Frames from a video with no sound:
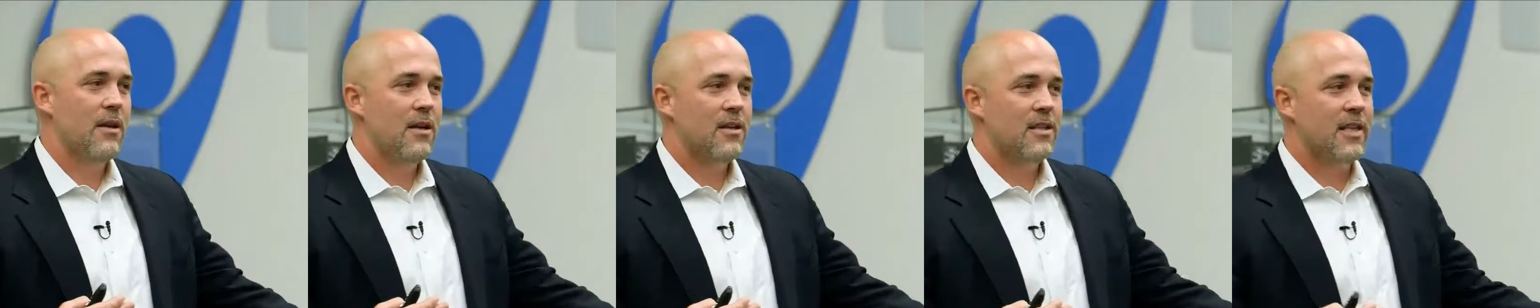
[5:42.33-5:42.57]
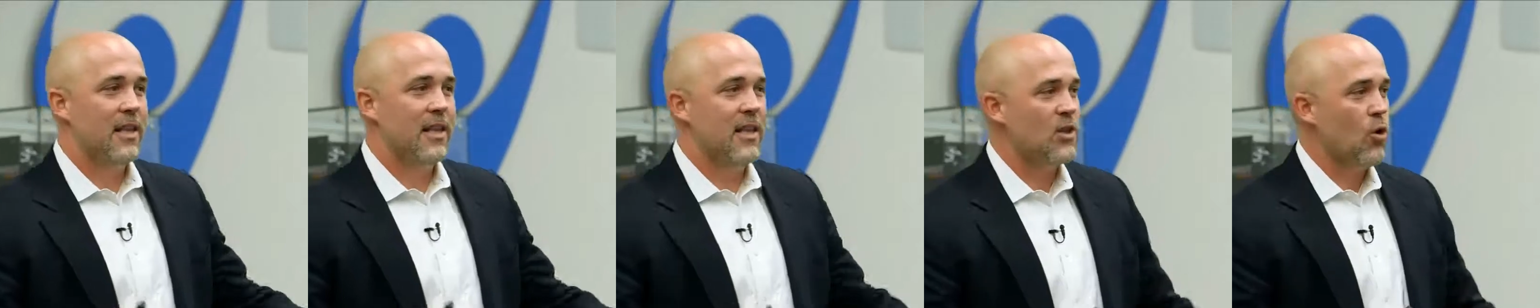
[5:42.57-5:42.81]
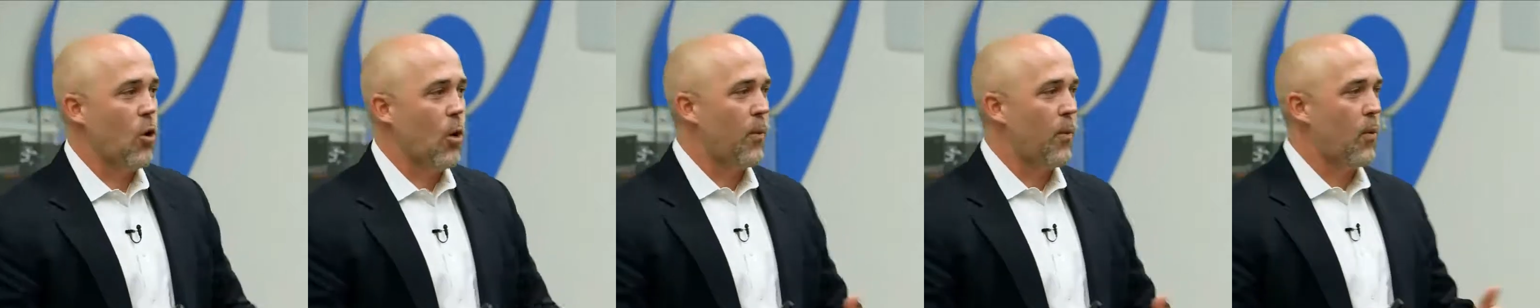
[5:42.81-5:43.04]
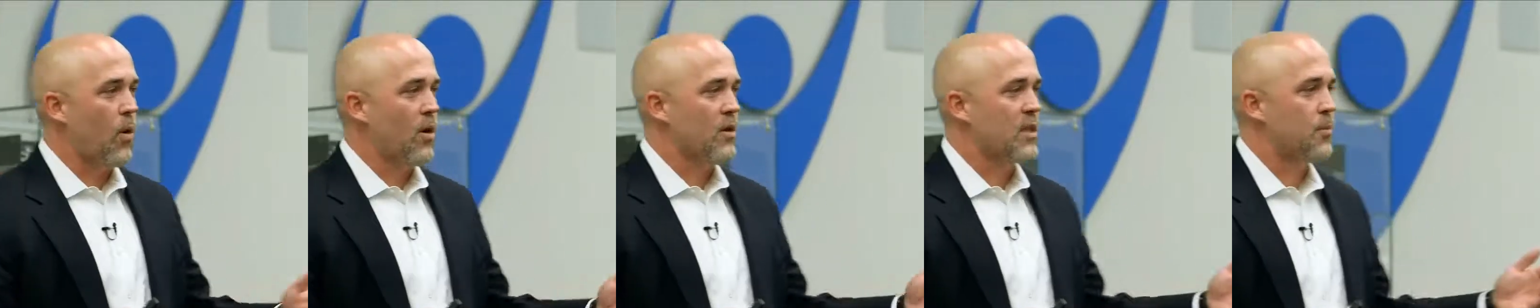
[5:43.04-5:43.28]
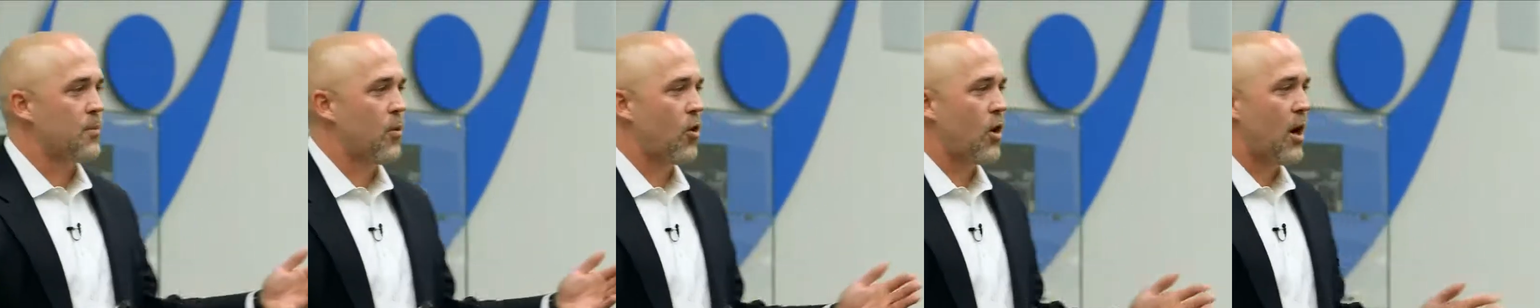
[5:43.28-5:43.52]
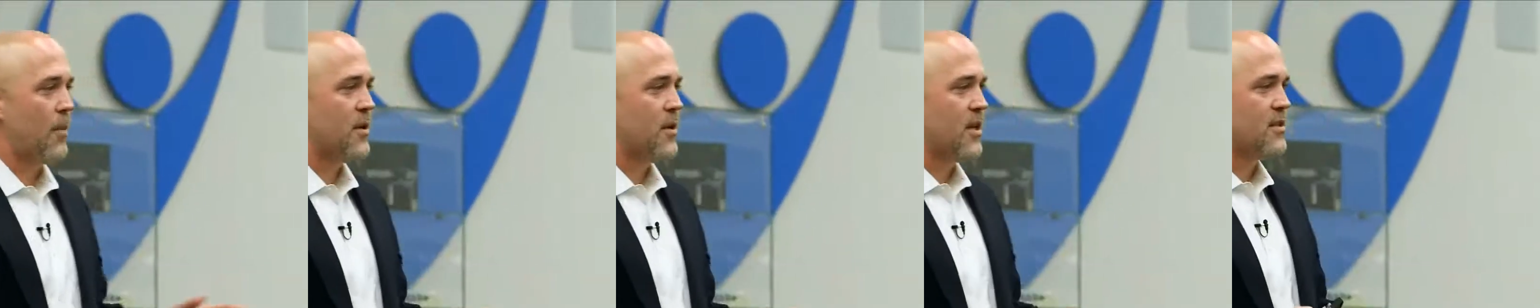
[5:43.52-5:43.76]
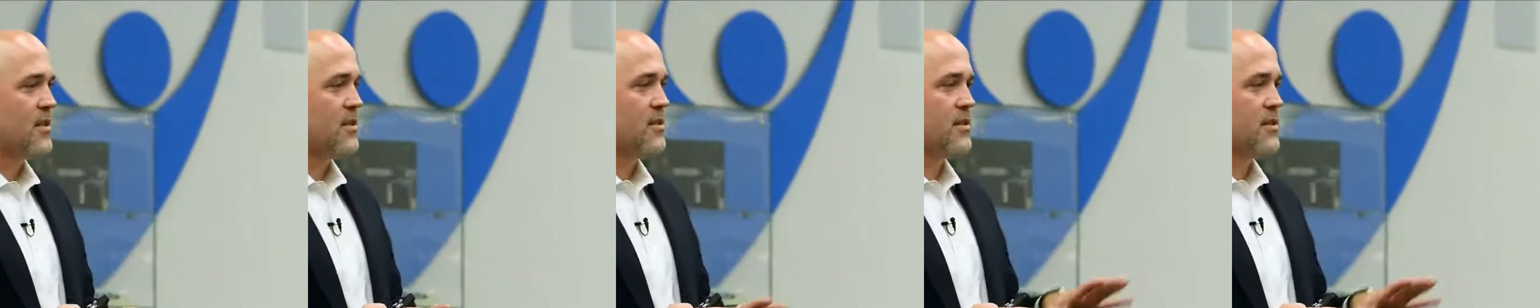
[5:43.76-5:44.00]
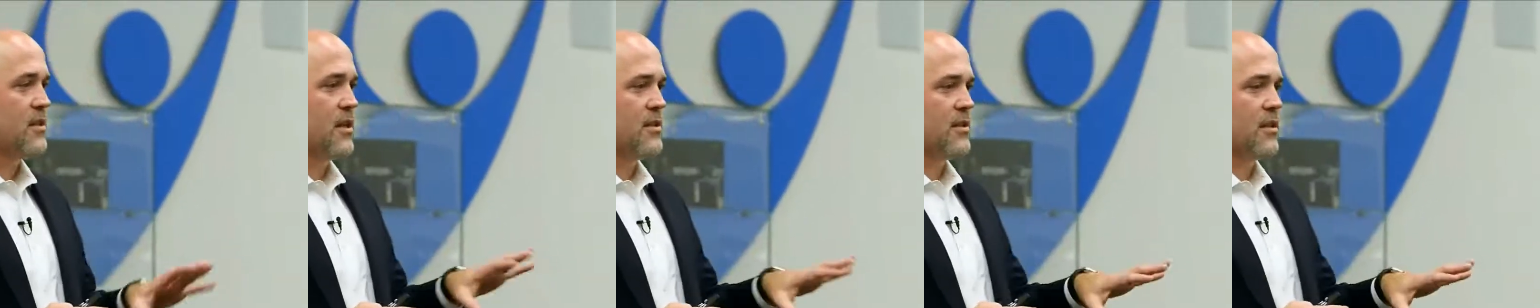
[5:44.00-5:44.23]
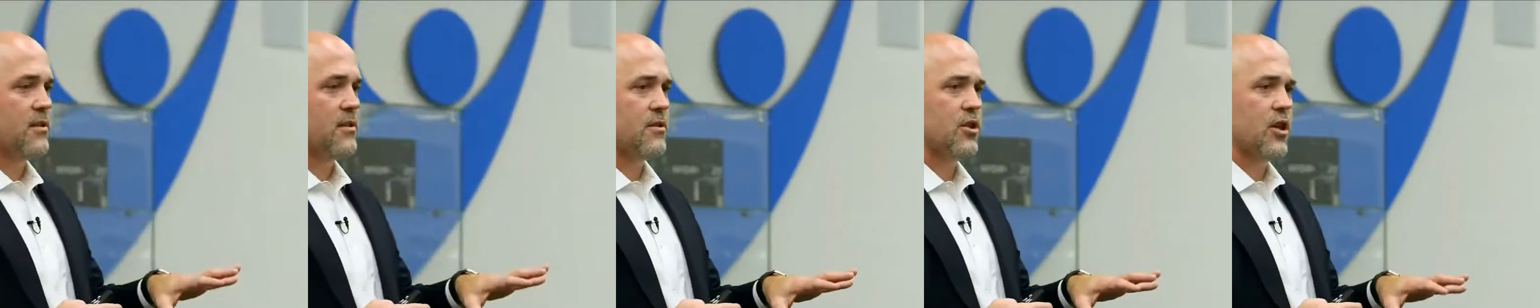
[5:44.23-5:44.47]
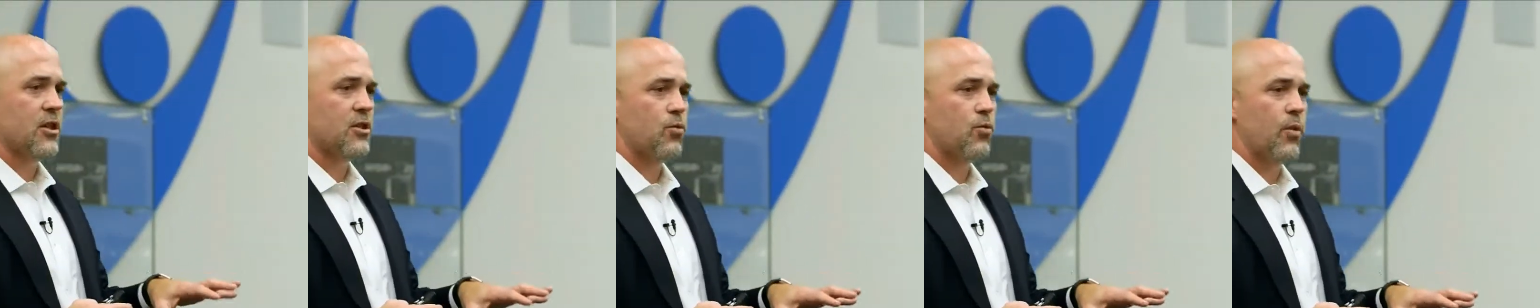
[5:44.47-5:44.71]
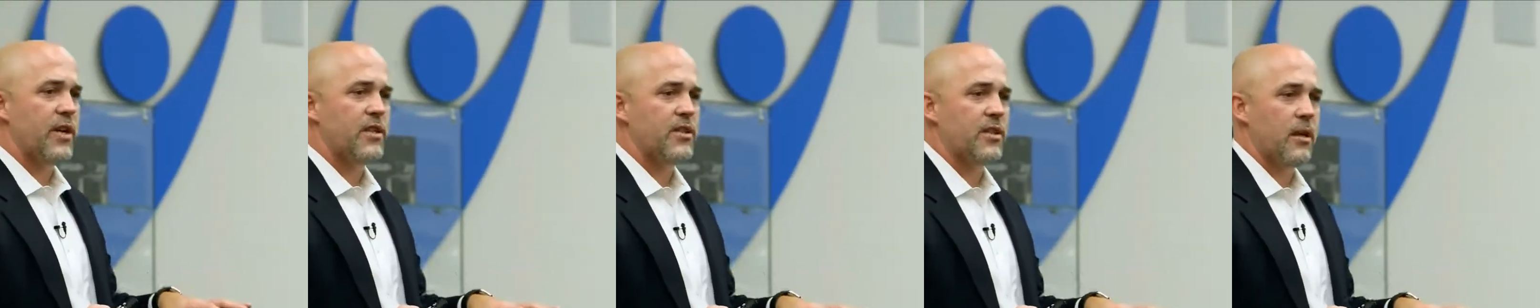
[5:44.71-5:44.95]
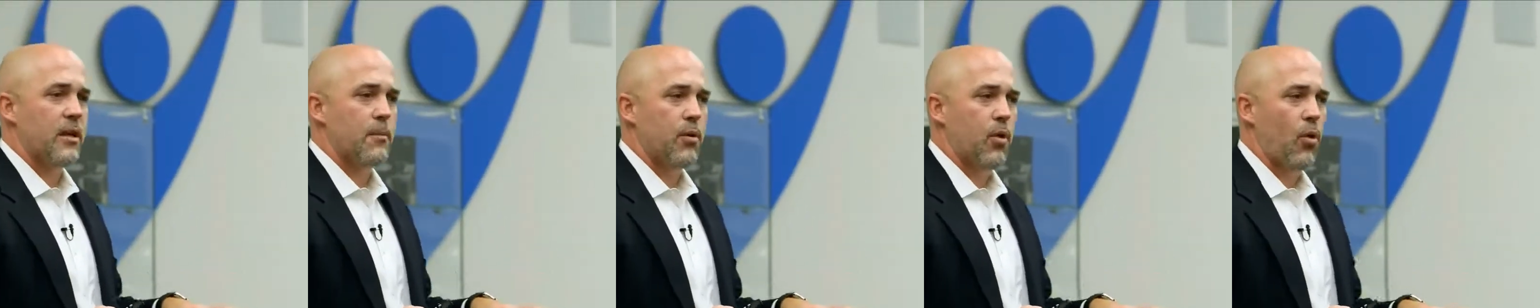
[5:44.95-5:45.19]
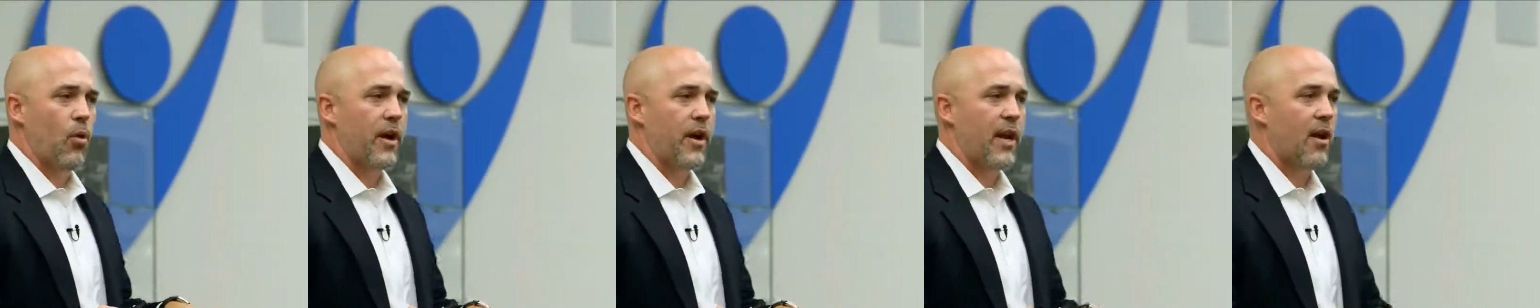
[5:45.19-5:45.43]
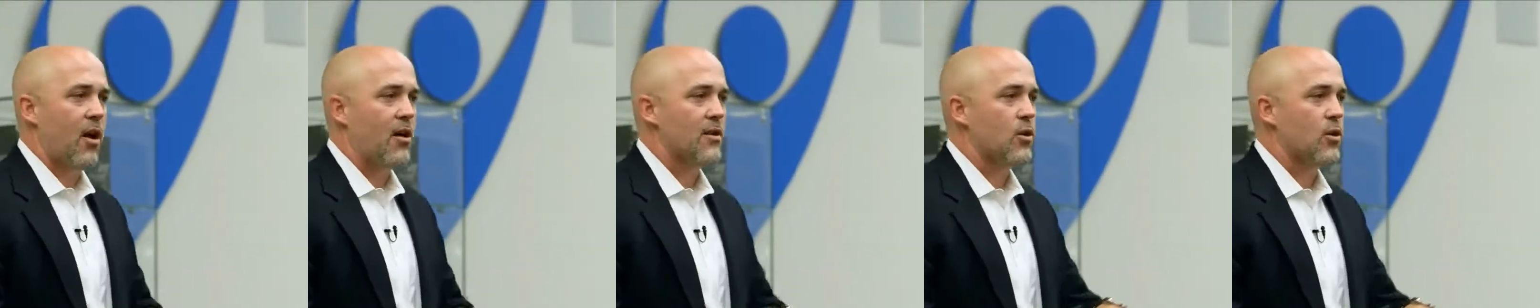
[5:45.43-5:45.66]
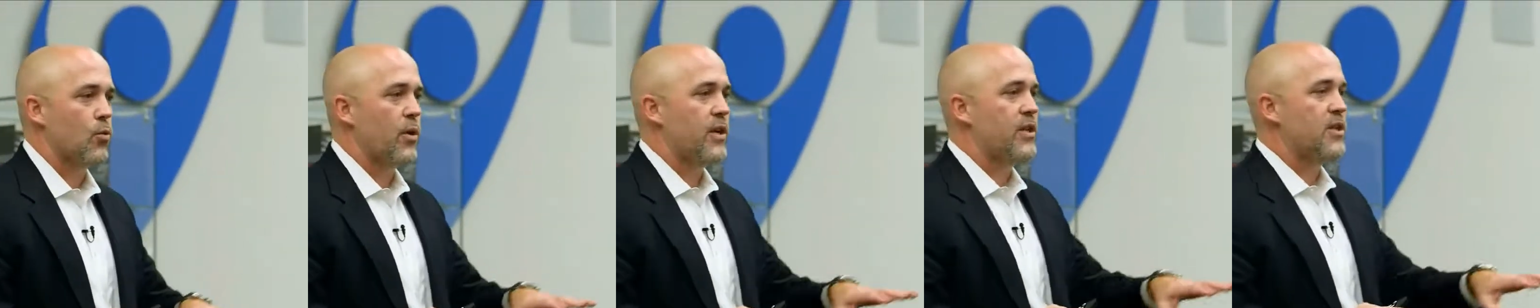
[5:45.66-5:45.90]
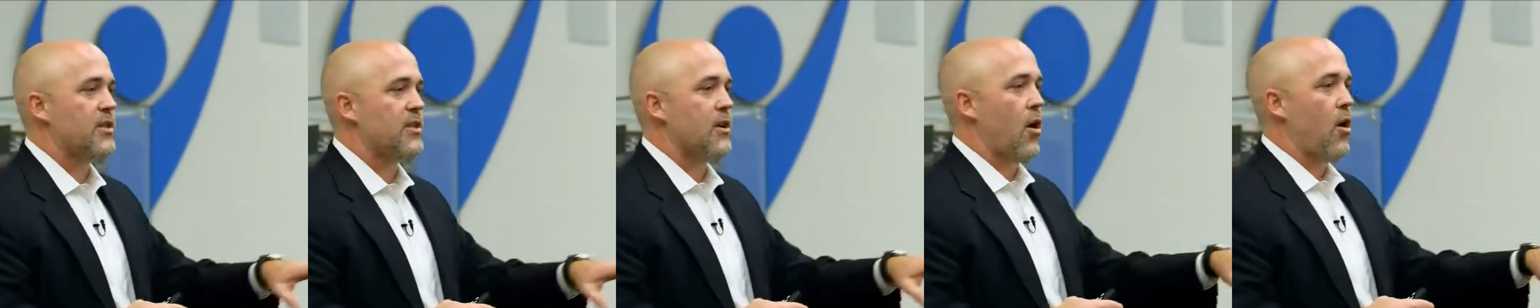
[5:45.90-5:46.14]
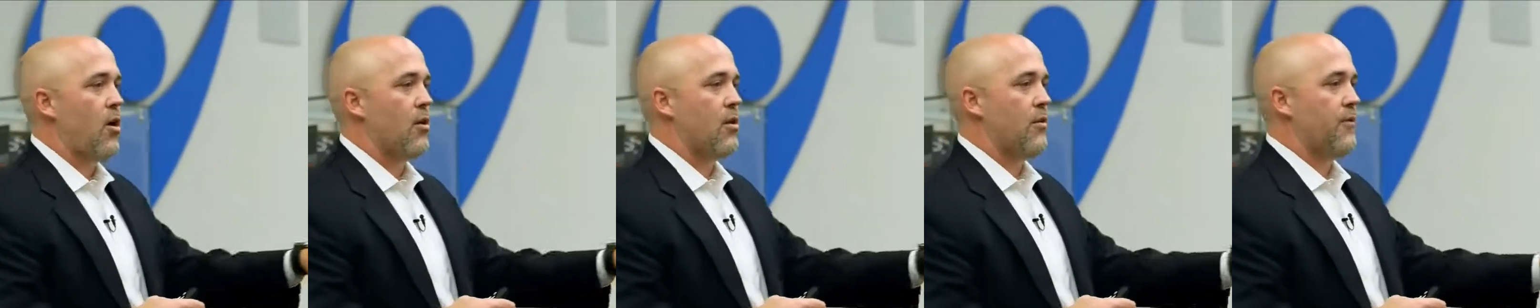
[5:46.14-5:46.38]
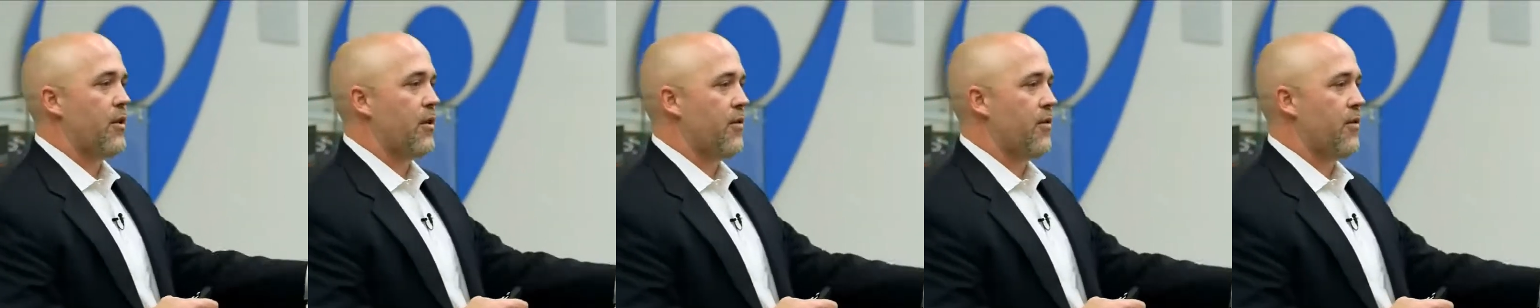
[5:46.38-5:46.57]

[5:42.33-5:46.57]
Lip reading: See, this corporate wellness program doesn't just reach the employee, it also reaches all of